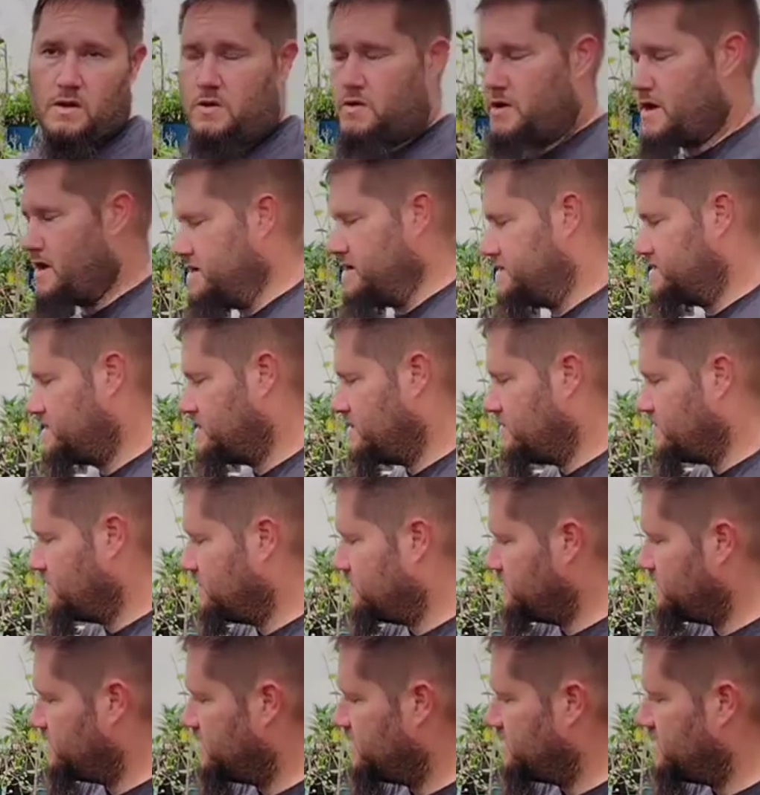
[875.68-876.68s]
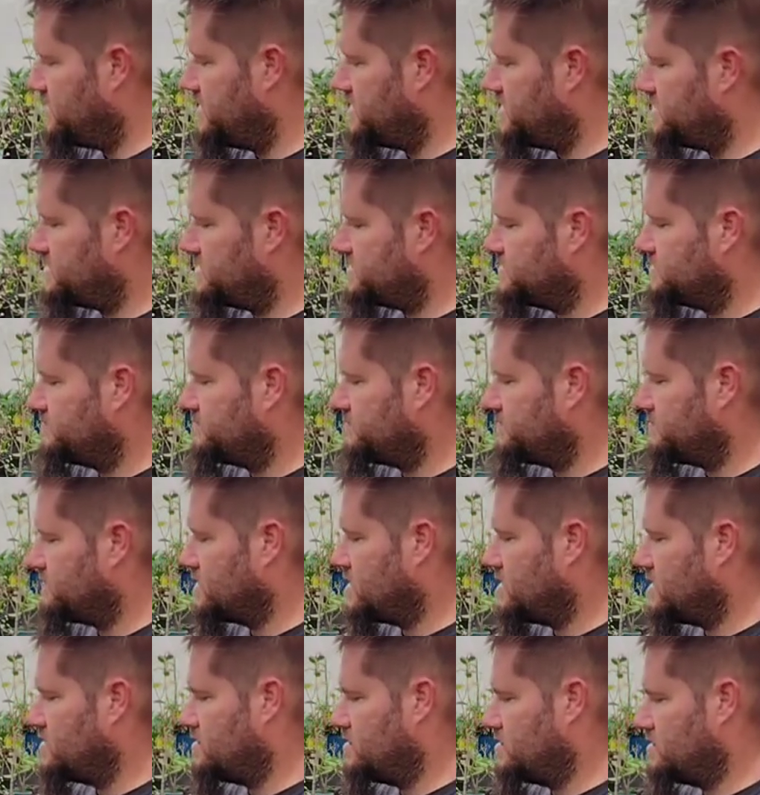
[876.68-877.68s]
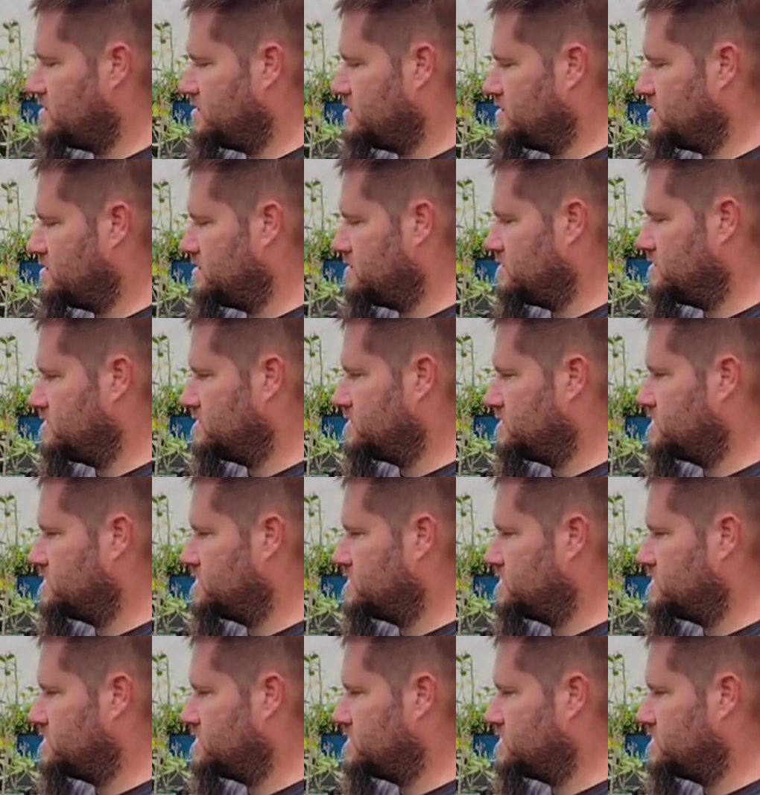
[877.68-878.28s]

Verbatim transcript: Okay, so there it is, all